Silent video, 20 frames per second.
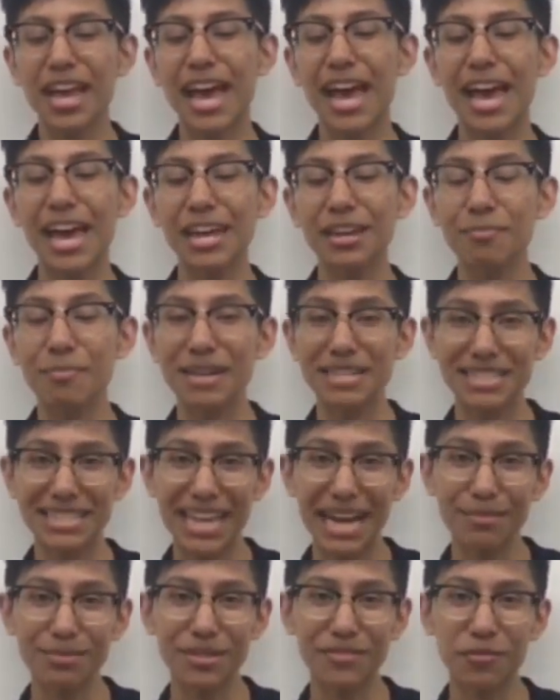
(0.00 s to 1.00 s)
and my
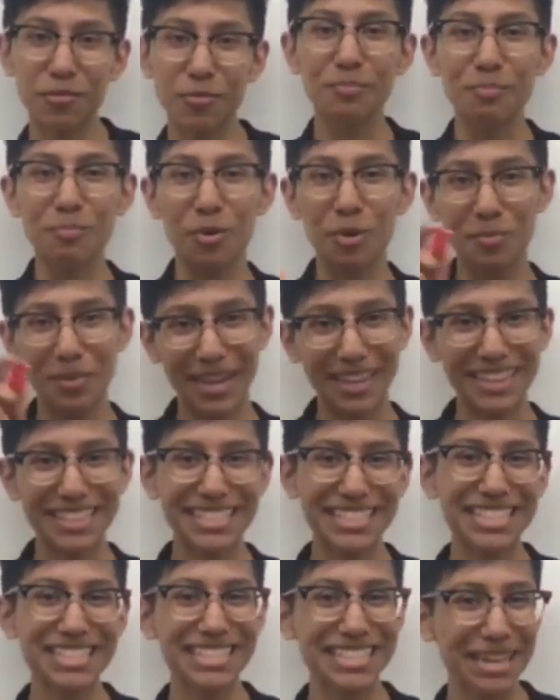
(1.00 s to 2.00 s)
Snapchat for more
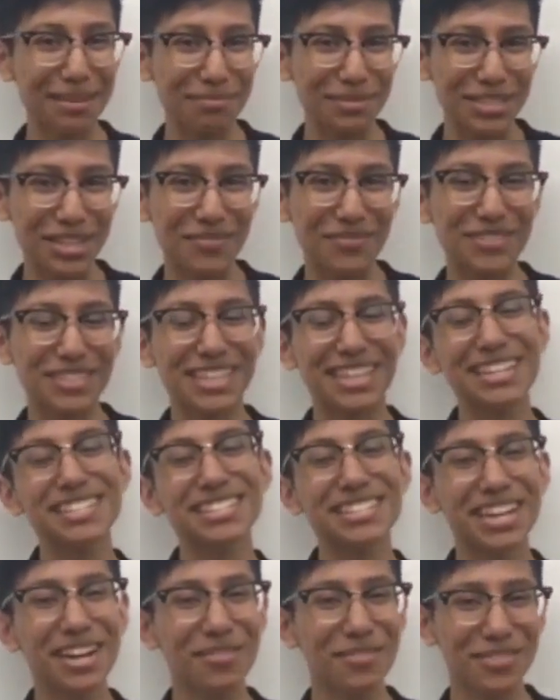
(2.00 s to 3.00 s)
behind-the-scenes type stuff,
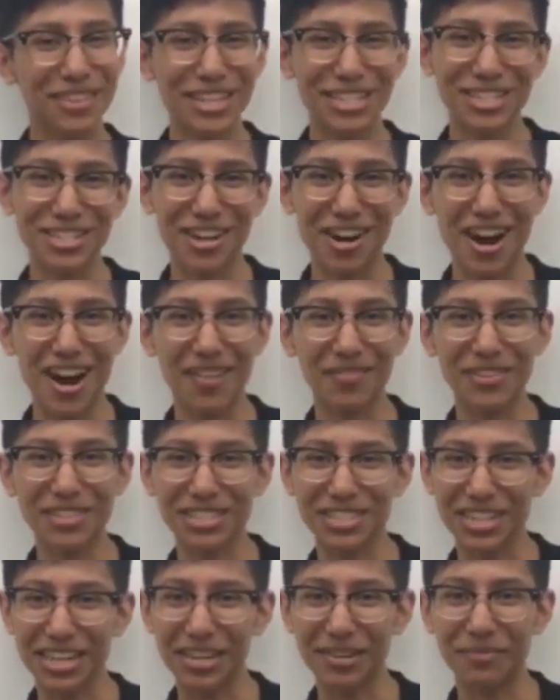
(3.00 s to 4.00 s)
GillyStar with an extra R after
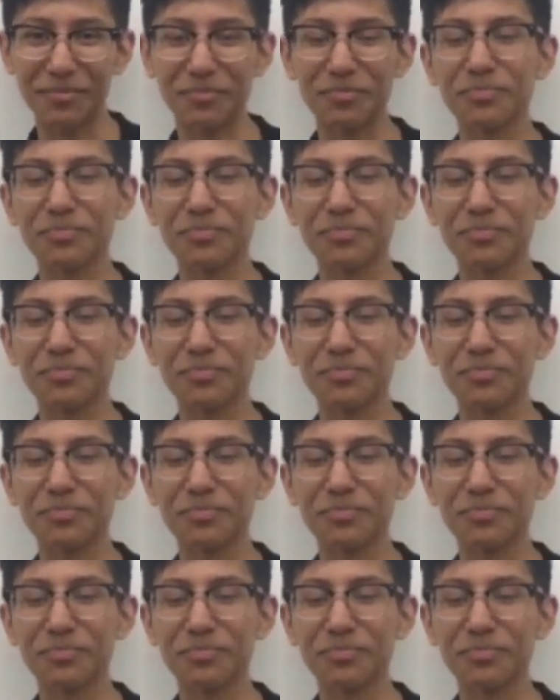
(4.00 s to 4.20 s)
star.